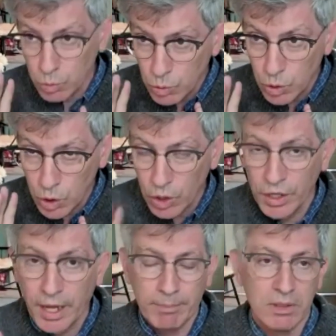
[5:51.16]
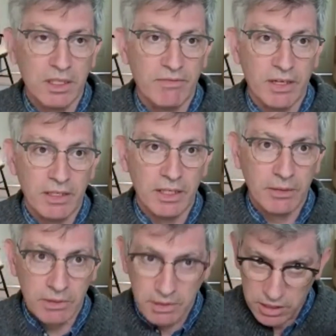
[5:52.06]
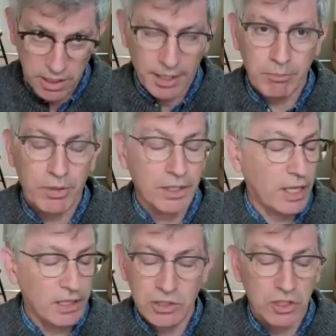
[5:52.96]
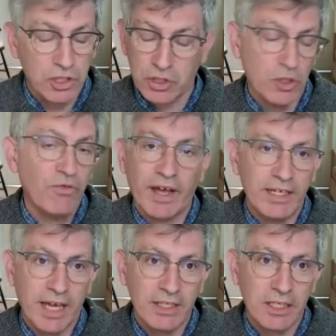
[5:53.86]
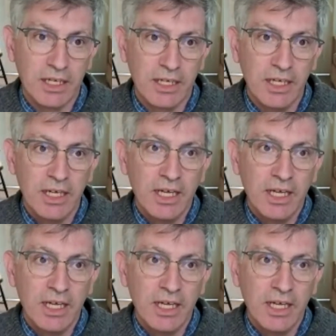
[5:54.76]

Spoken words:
could not believe it. They would just say in print, like, this is just too fantastic.